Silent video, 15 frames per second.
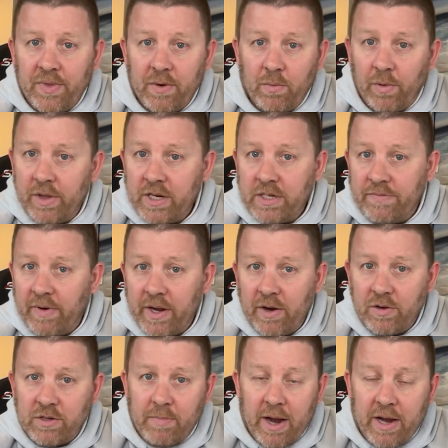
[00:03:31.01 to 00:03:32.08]
Will these
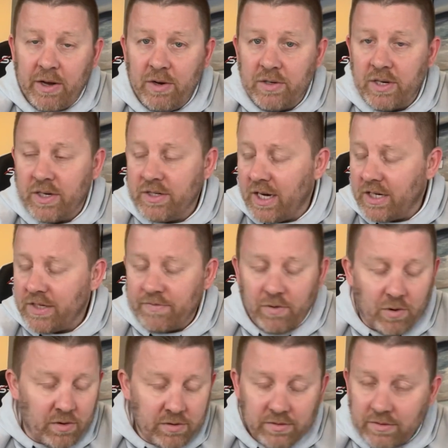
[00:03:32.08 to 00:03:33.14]
videos make you
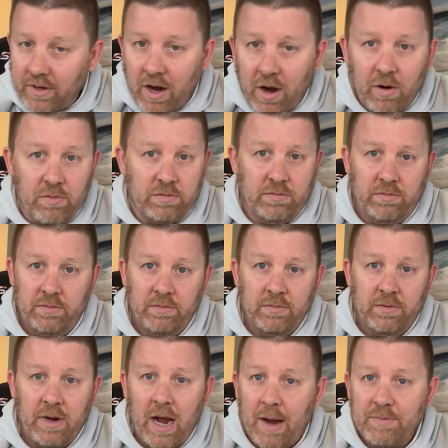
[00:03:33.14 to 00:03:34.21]
successful? No,
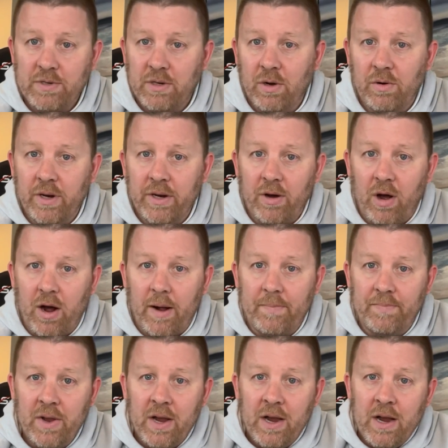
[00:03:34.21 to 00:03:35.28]
absolutely not.